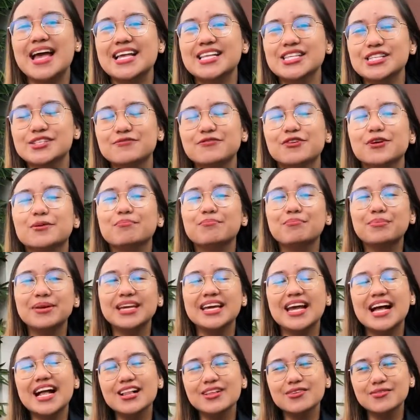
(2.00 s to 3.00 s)
Max from
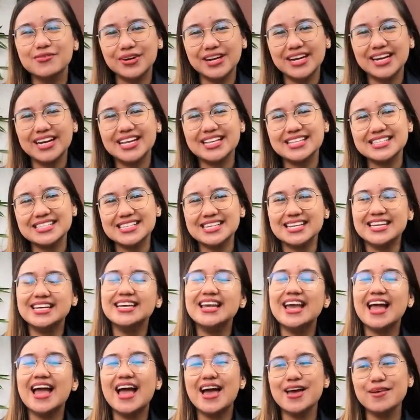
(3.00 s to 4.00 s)
BL Realty
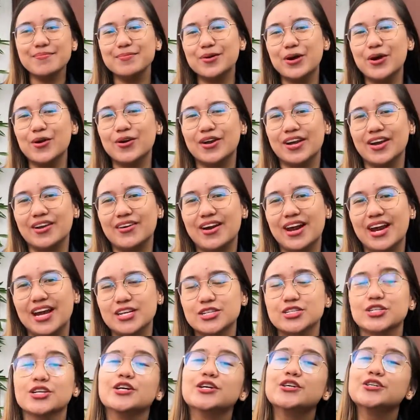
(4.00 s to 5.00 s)
and Brokerage.
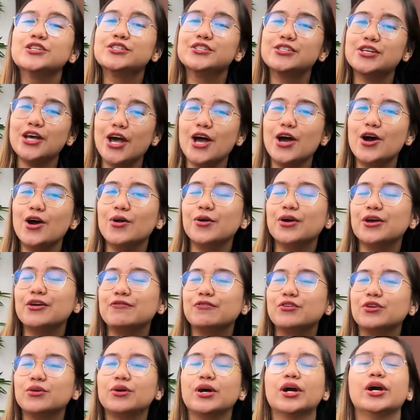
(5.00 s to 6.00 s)
So, if
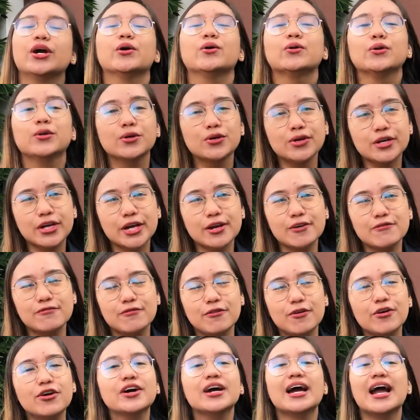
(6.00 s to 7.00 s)
you are looking
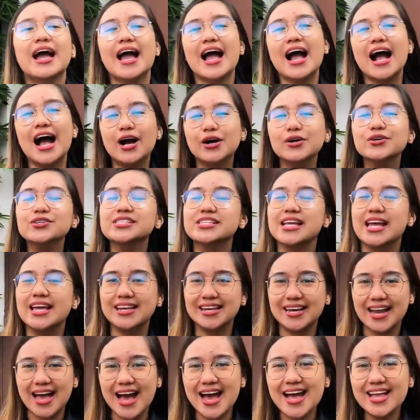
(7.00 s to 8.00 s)
for a house
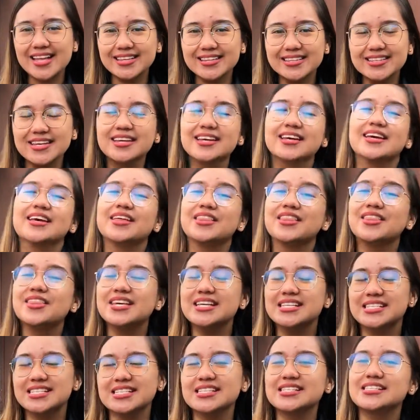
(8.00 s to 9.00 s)
and lot,
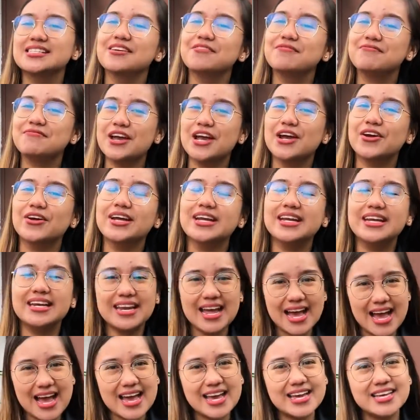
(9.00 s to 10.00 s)
this is a very
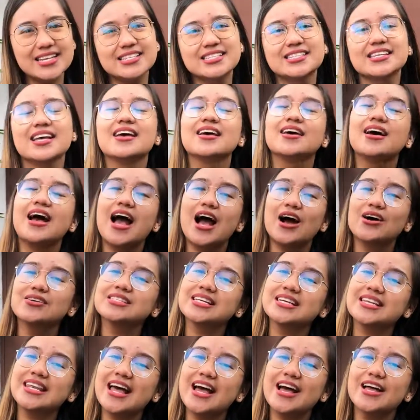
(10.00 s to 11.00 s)
nice house
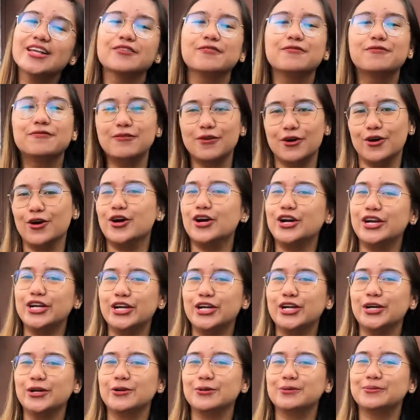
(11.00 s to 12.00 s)
and lot for
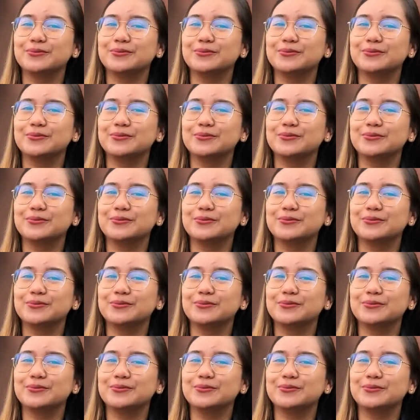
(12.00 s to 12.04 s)
you.